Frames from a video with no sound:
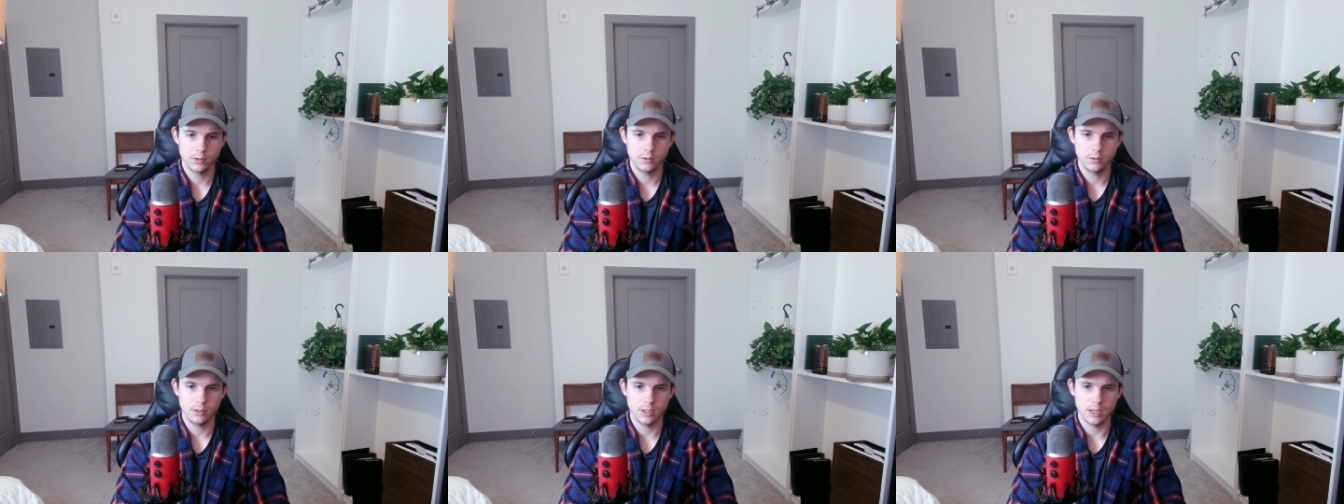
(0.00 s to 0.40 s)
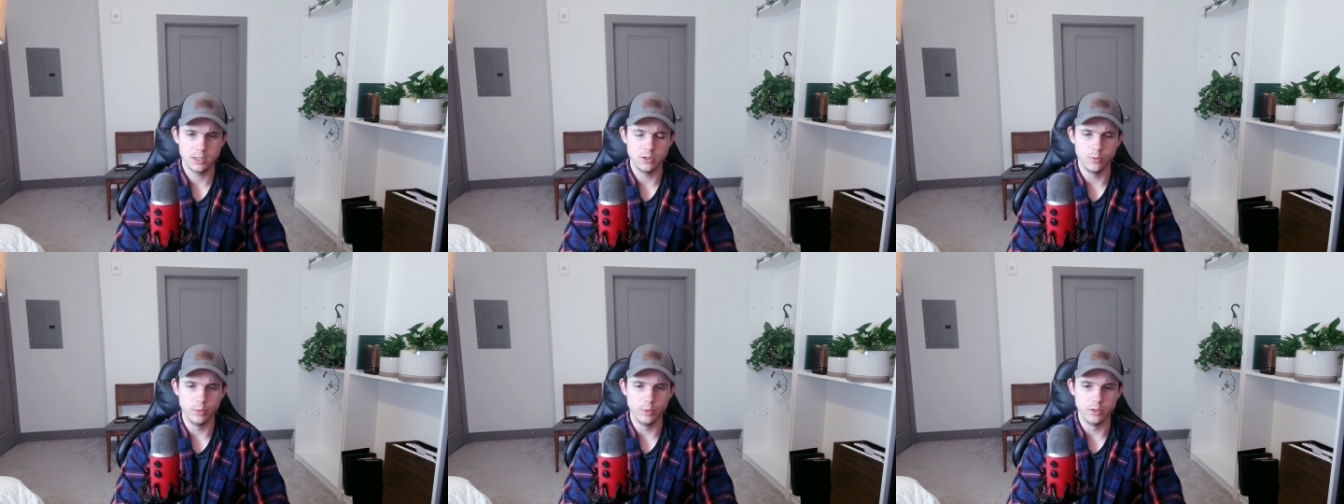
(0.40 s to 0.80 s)
can
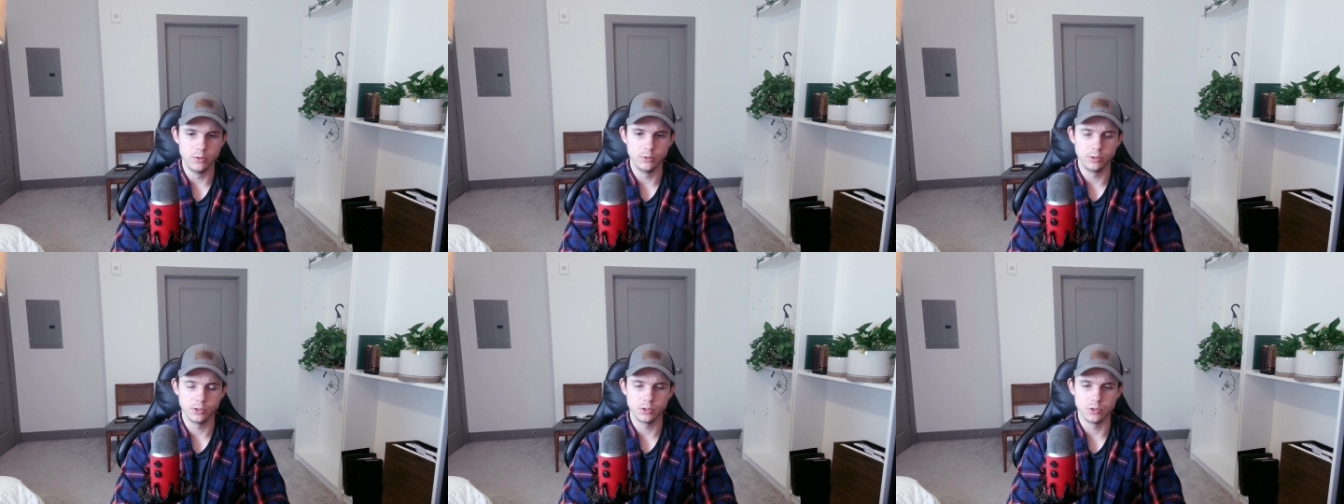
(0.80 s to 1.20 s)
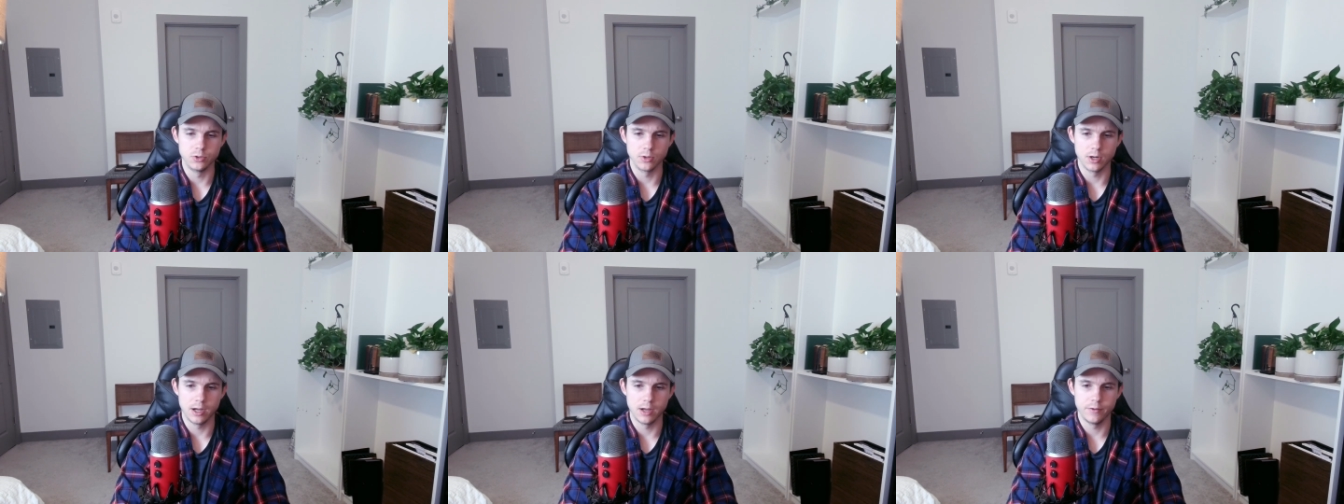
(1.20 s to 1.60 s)
you be doing to
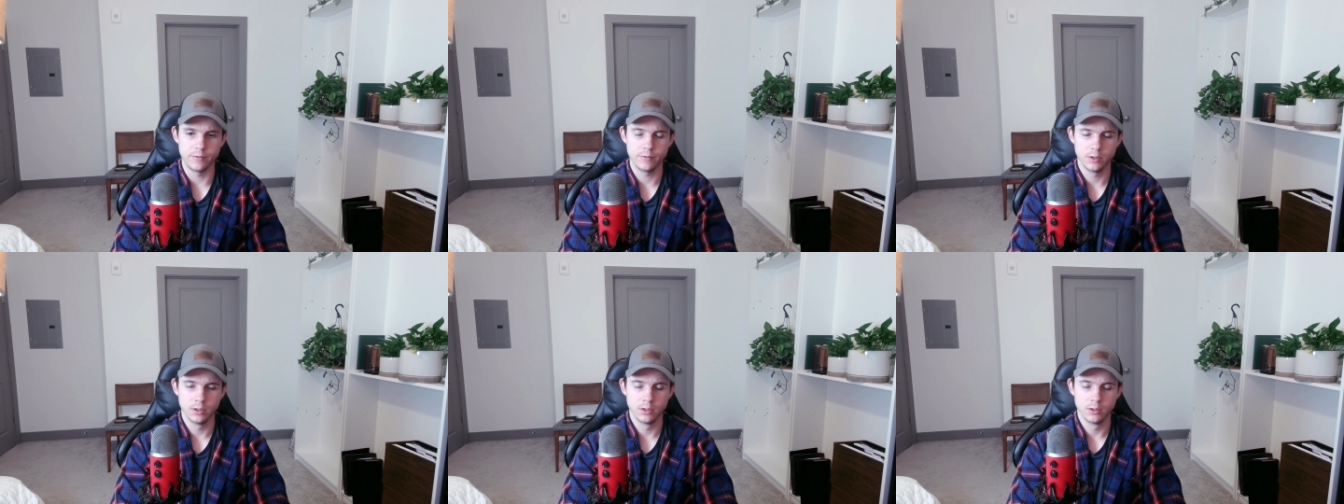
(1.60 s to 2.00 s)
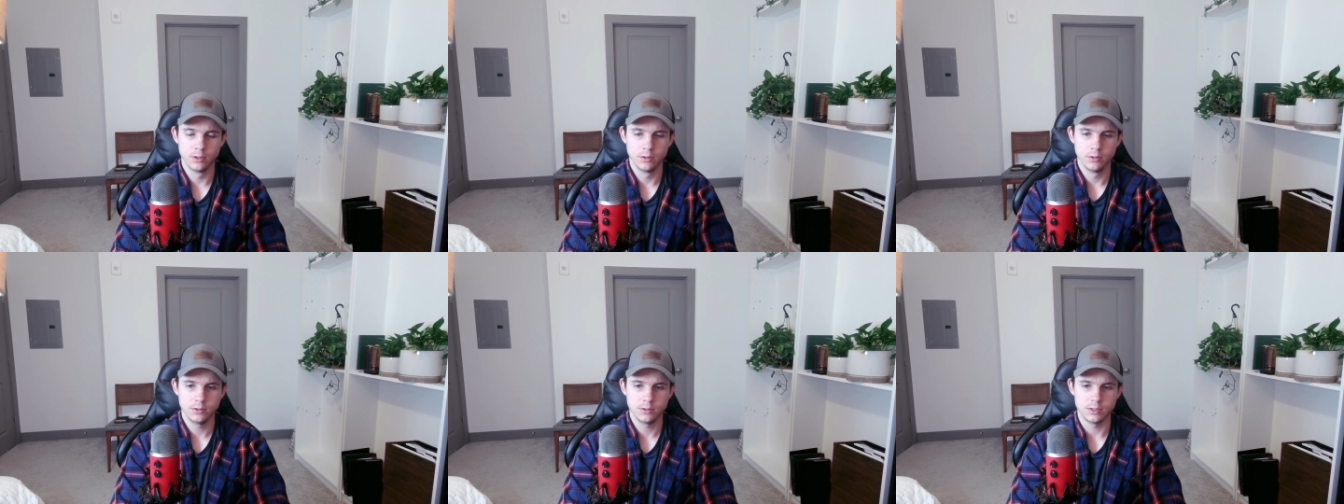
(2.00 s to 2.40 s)
drive
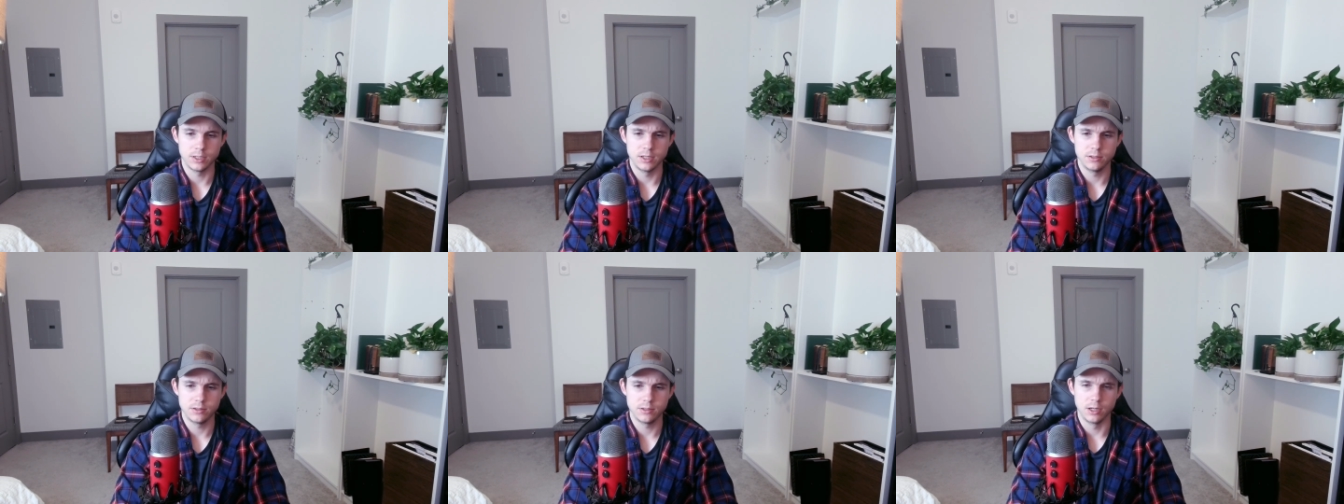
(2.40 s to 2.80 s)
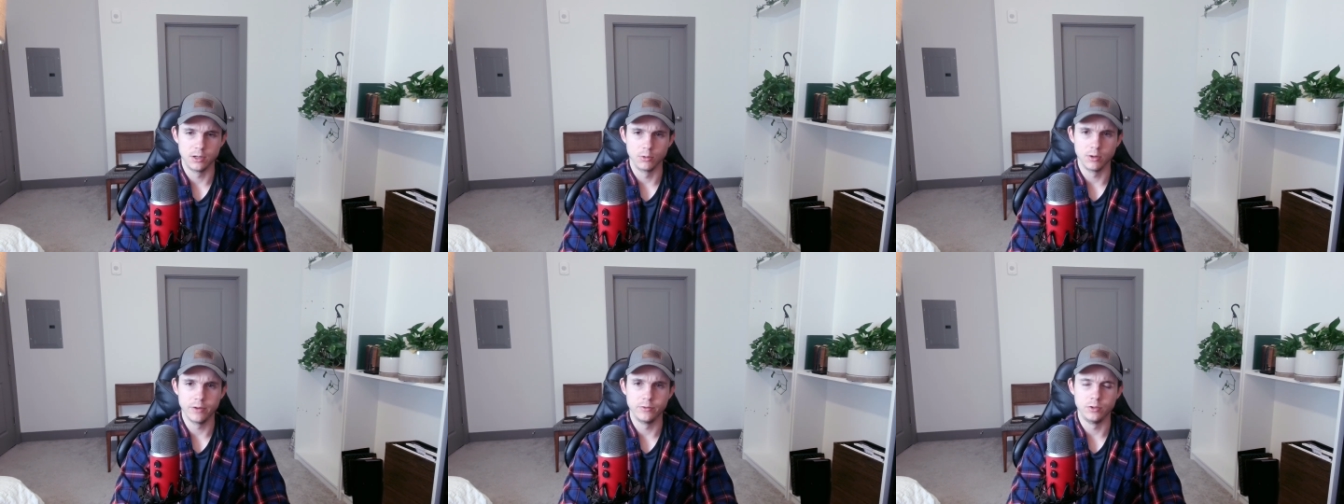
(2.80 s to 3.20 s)
to get
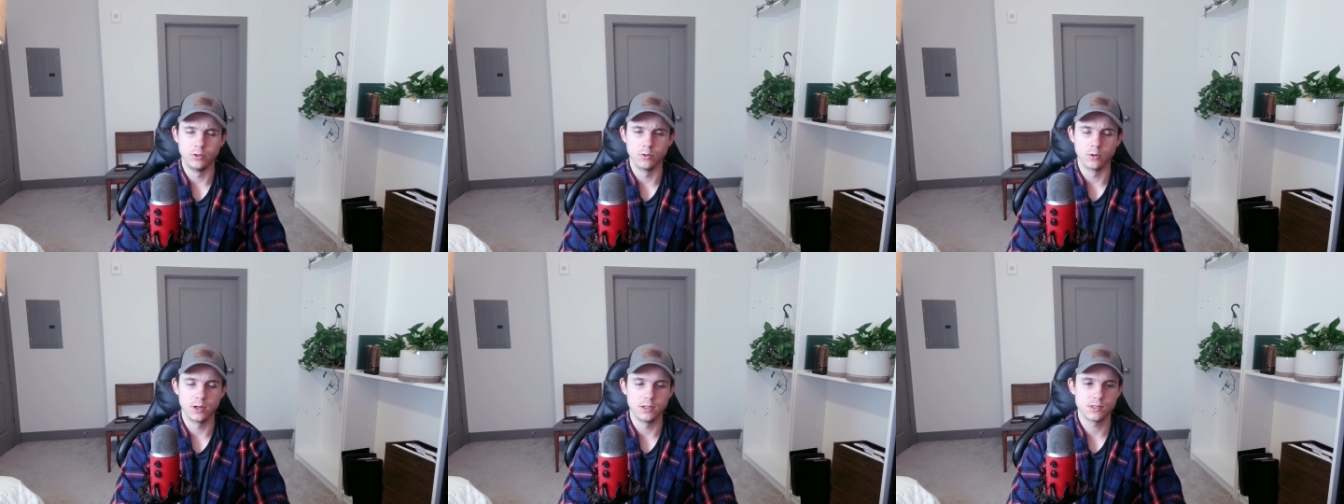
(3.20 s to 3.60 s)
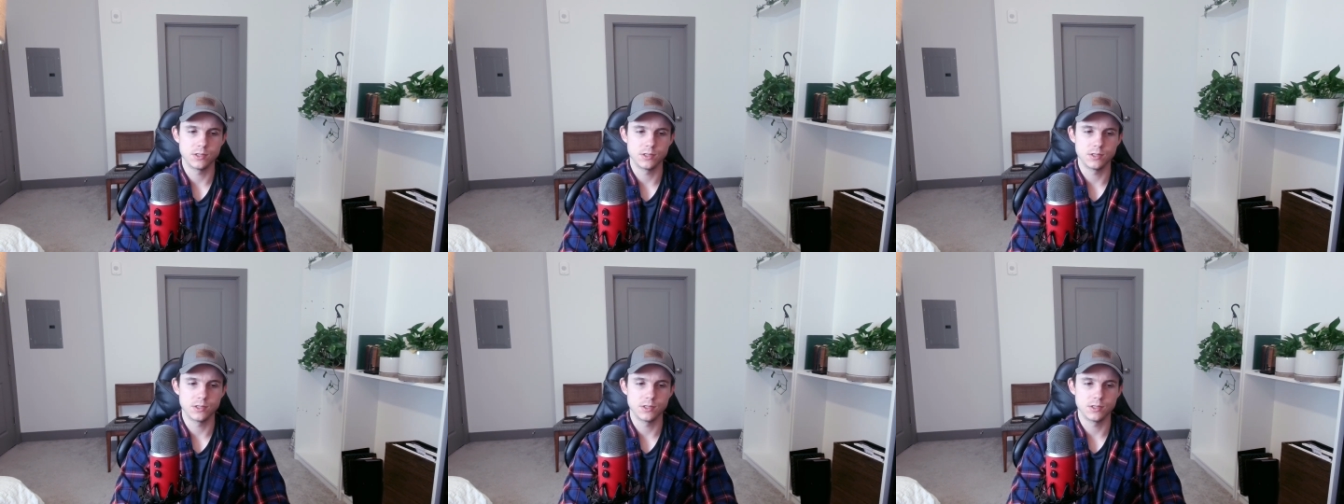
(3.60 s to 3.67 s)
revenue, right?